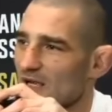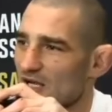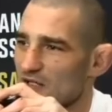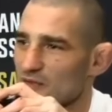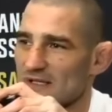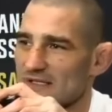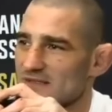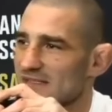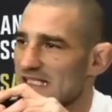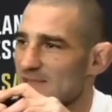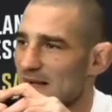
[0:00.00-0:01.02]
country and
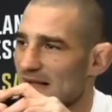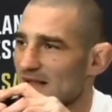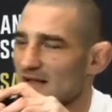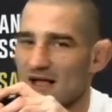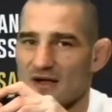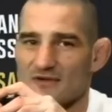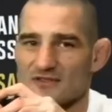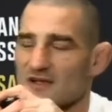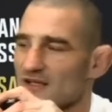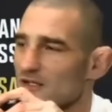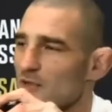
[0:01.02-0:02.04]
seized bank accounts,